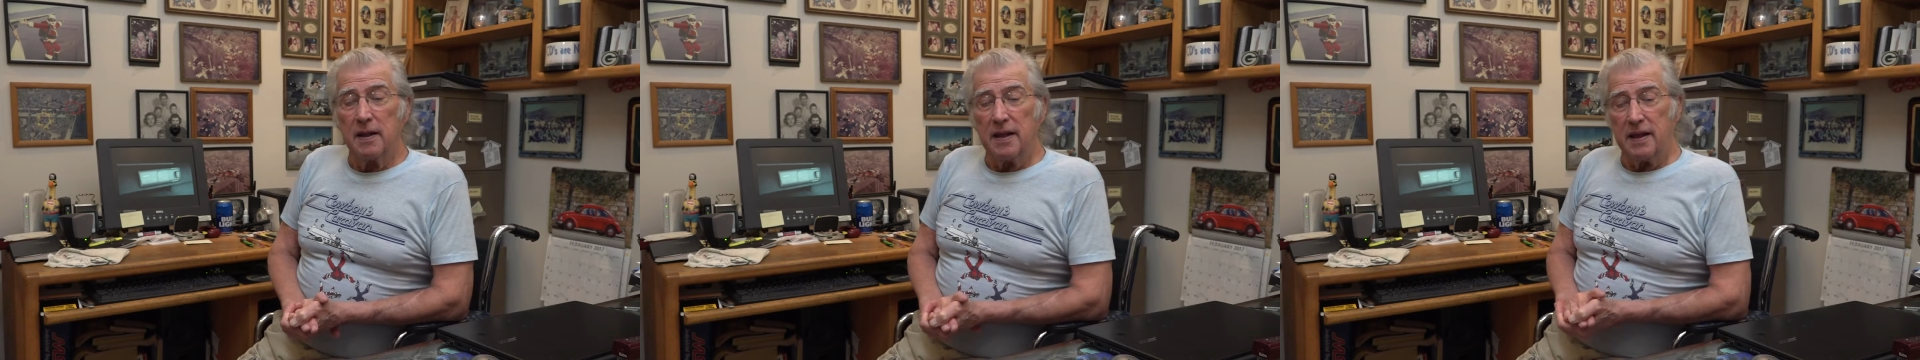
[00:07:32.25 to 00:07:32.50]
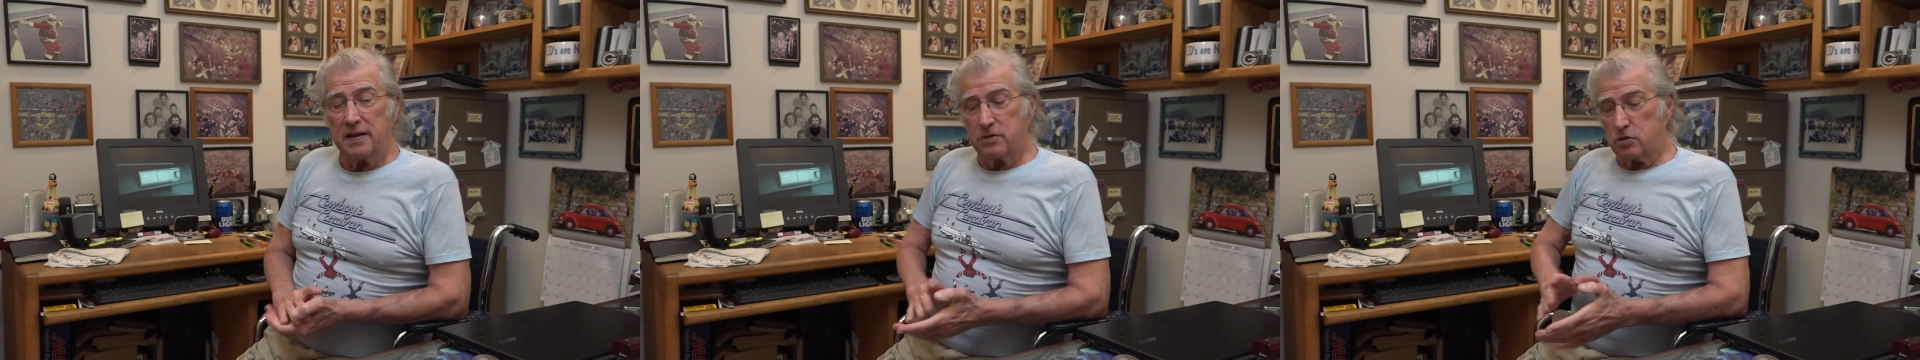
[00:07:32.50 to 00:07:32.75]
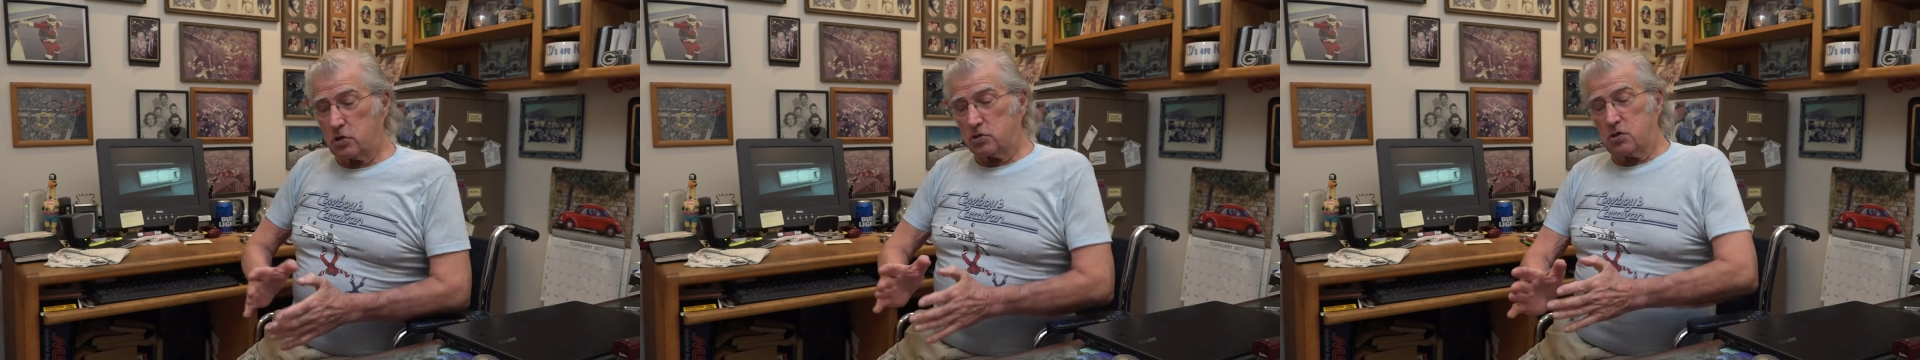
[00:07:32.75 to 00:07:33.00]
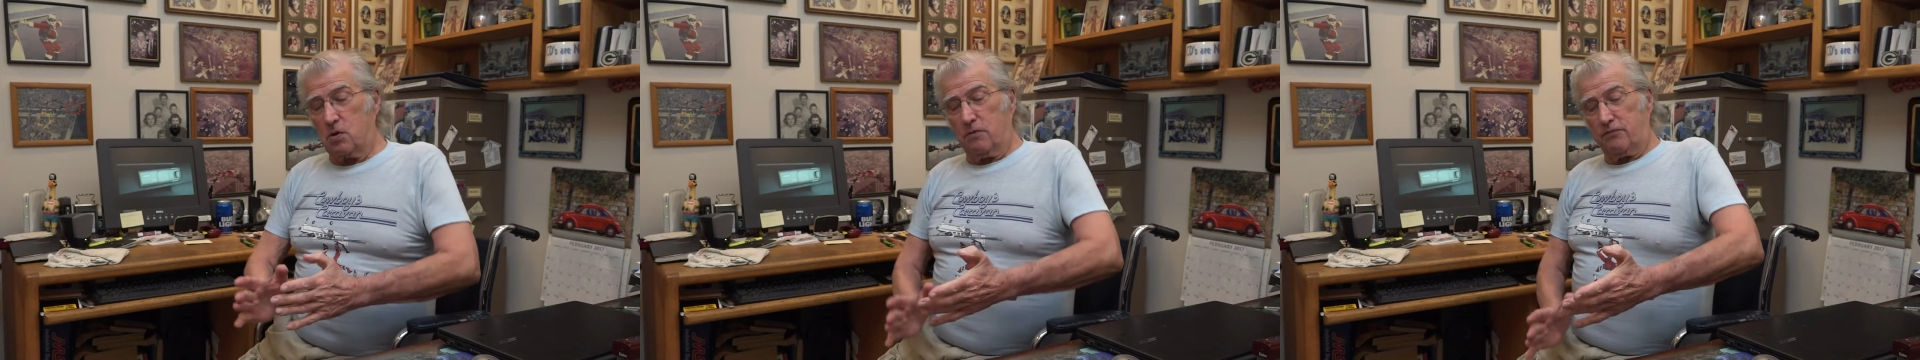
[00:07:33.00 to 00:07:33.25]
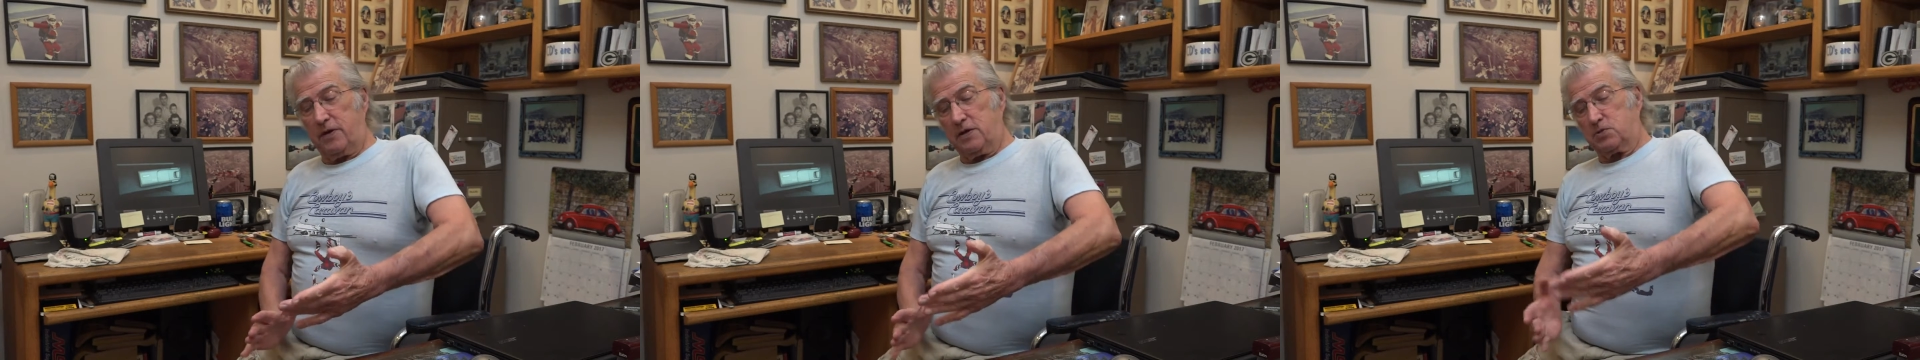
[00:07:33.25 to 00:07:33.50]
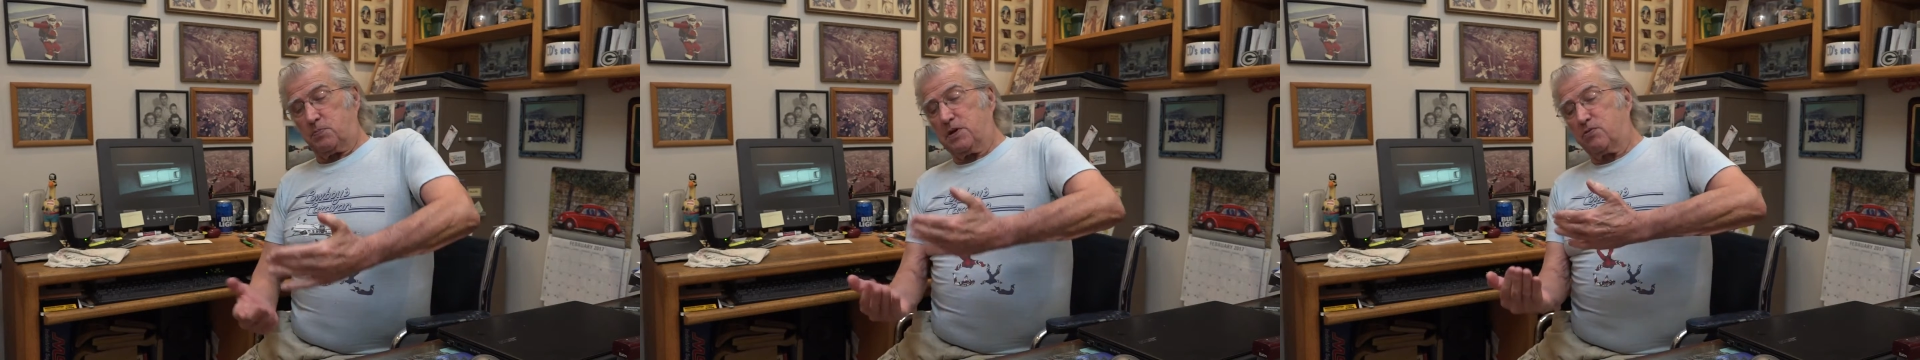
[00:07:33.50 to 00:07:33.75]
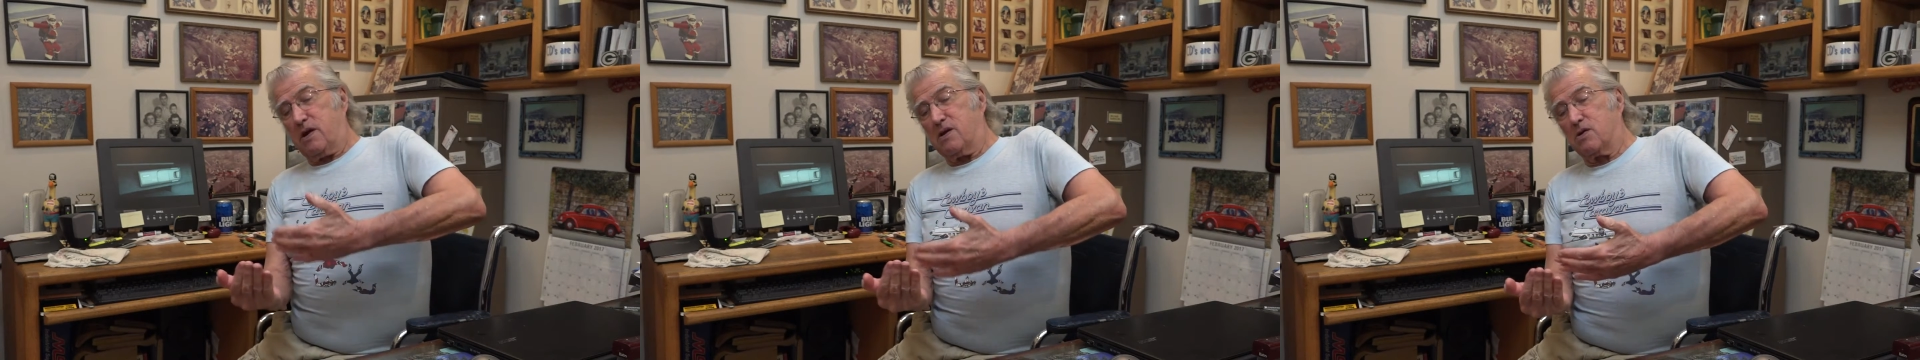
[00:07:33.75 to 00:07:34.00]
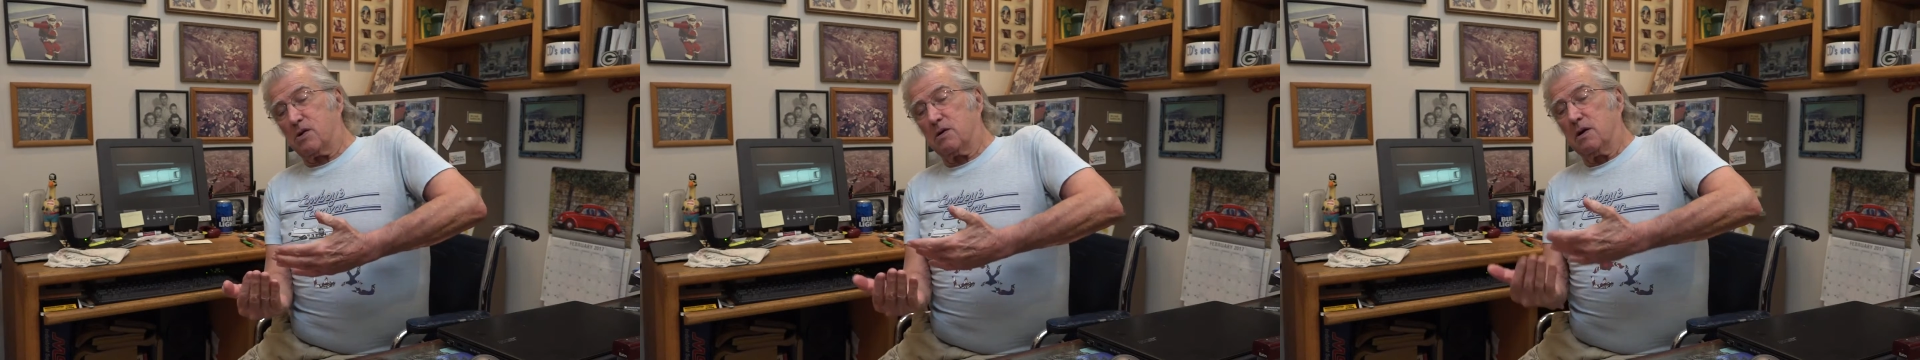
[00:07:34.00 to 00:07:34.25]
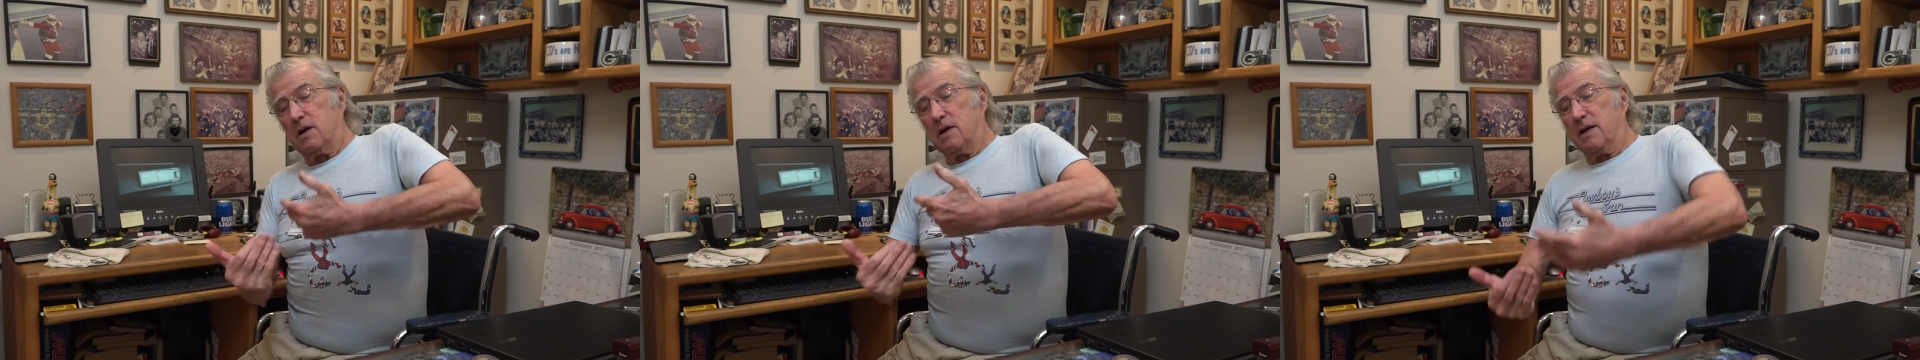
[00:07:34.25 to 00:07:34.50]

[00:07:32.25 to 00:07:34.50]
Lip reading: And there's a snow fence between her